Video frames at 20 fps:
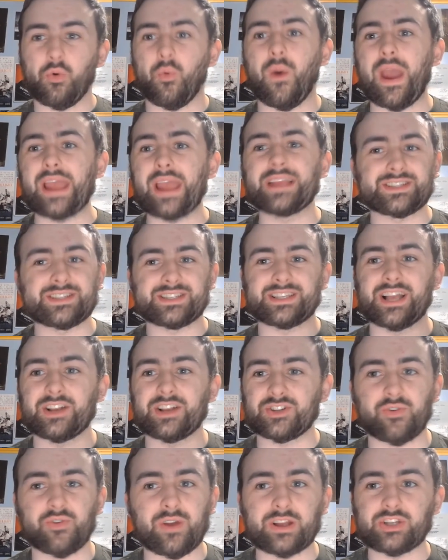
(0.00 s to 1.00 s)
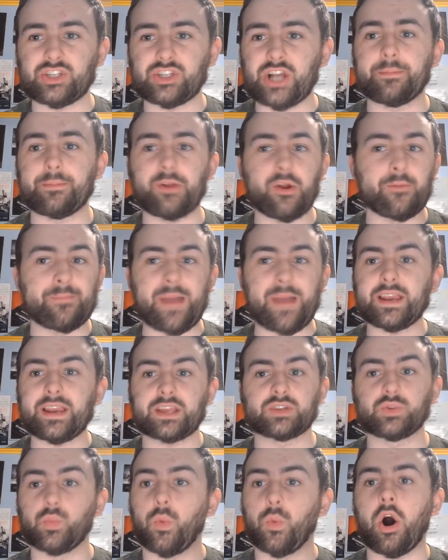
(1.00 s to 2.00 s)
Wang does such a great job here.
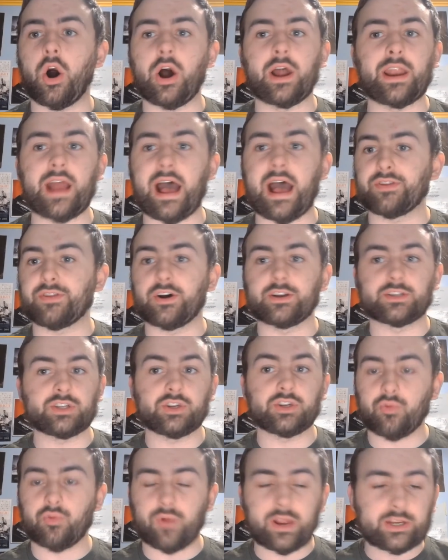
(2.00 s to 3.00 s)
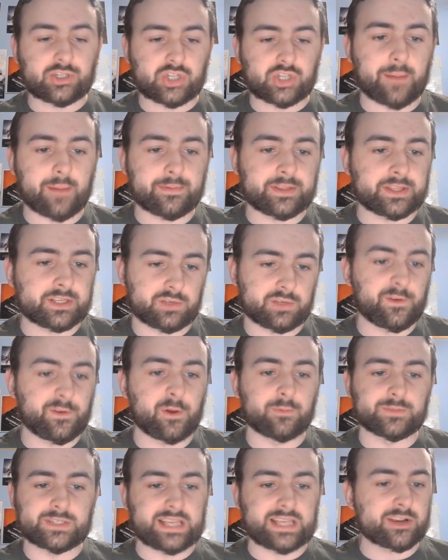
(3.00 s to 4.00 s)
Benedict Wong, I thought, did a great job in this
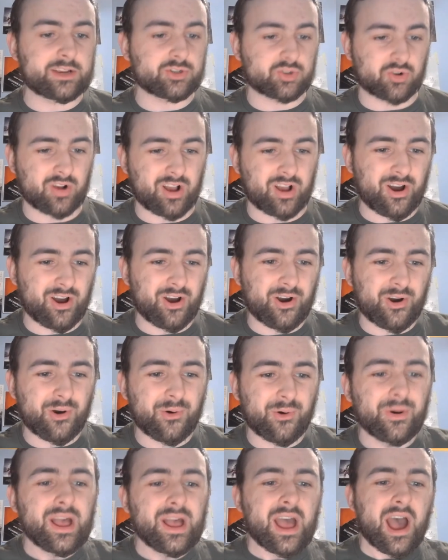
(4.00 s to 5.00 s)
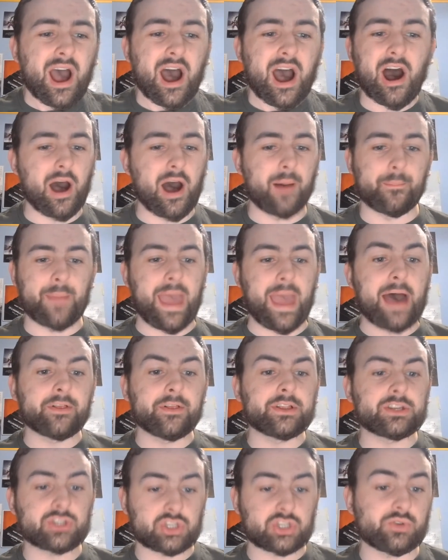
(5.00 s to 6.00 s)
film. Sandra O, oh, um,
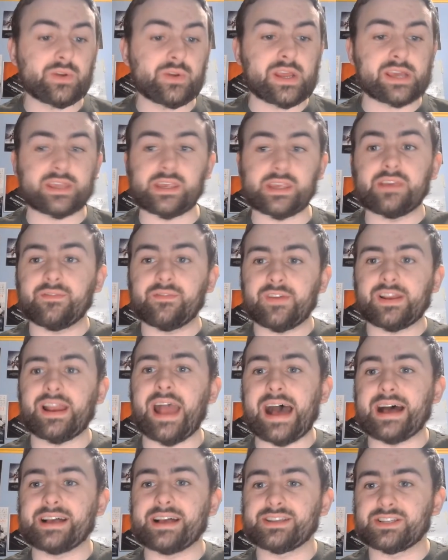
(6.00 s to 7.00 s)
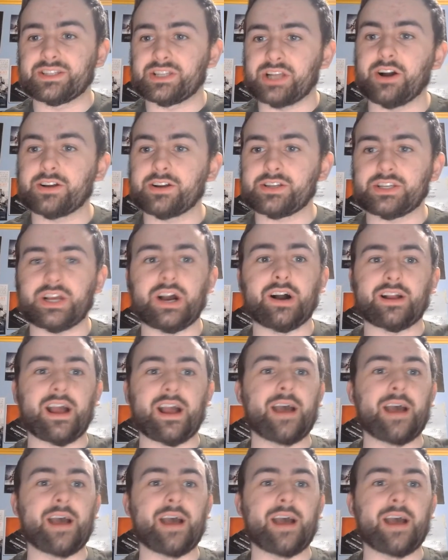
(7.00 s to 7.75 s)
Alan Tudyk, even as Tuk Tuk.